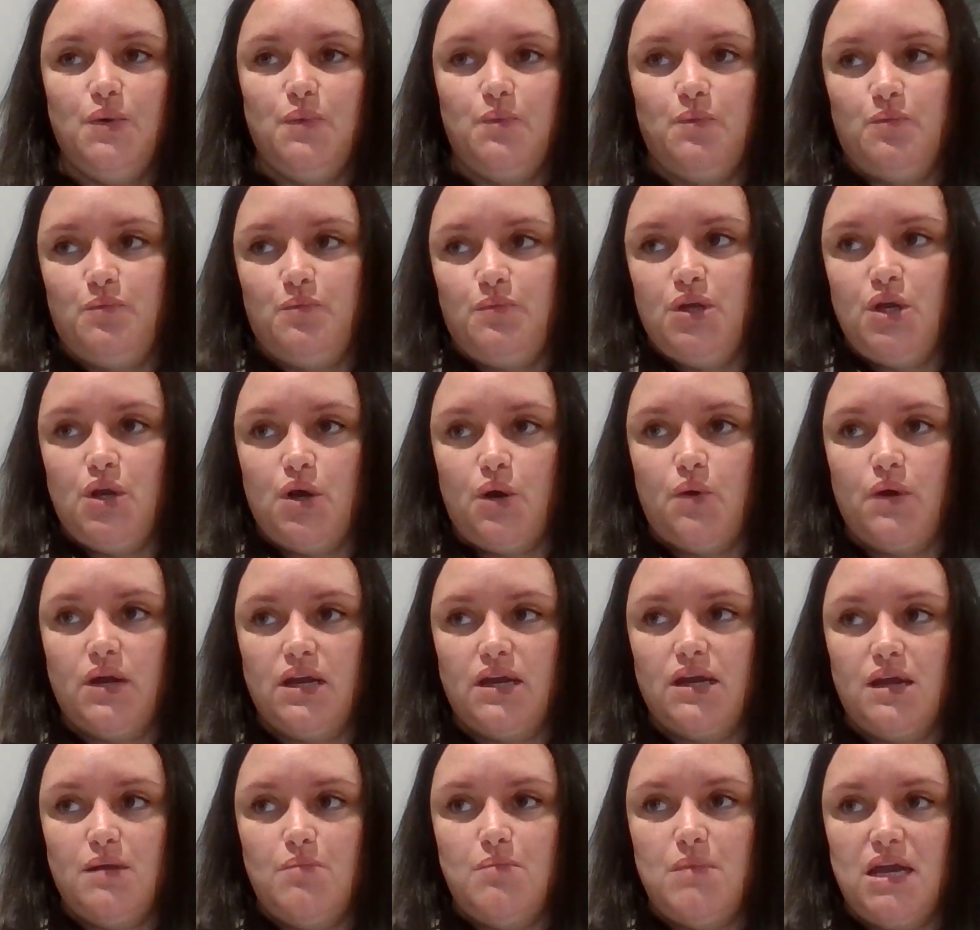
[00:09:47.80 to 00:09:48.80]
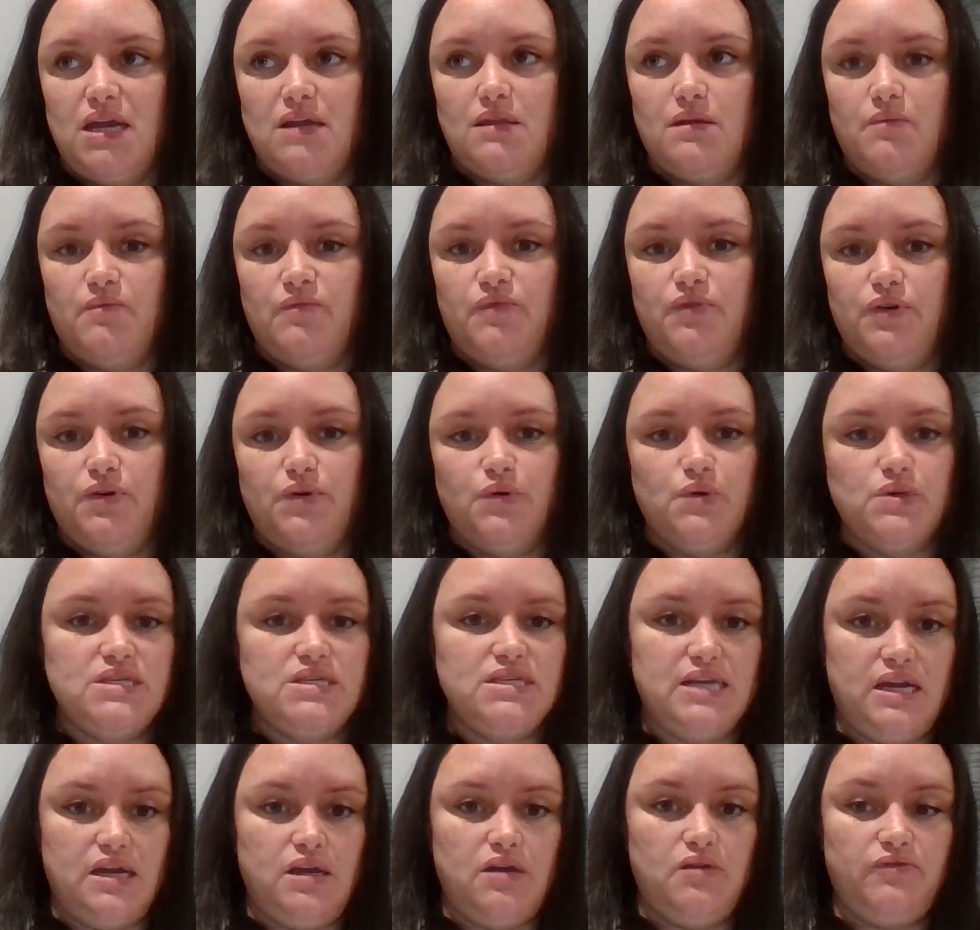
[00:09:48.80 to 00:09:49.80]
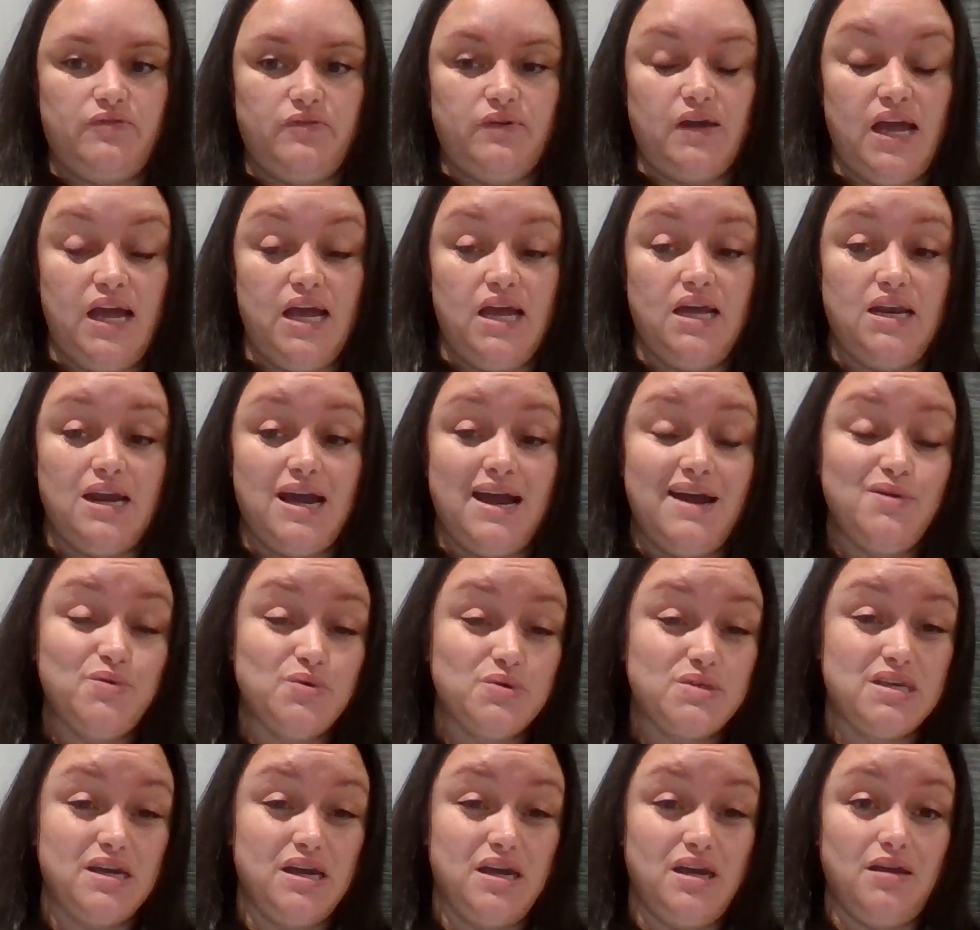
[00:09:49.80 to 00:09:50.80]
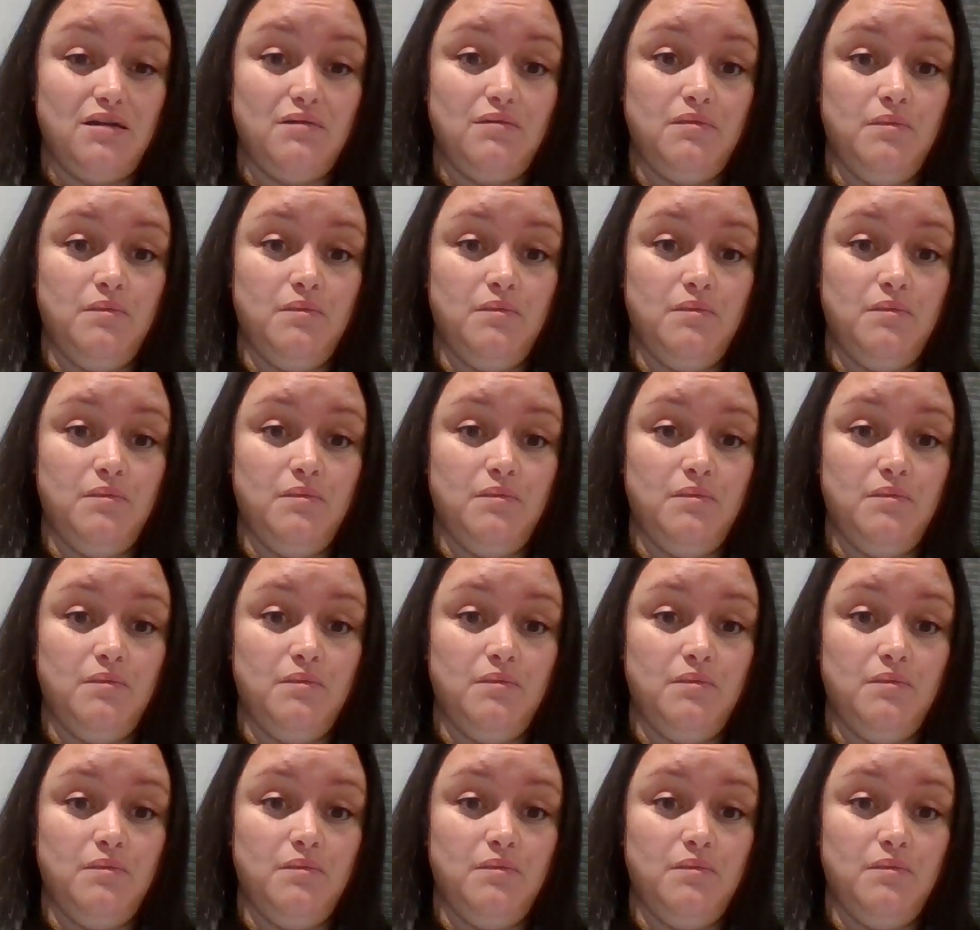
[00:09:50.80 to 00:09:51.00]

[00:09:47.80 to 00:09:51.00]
You know, it can make them feel safe. And I will say,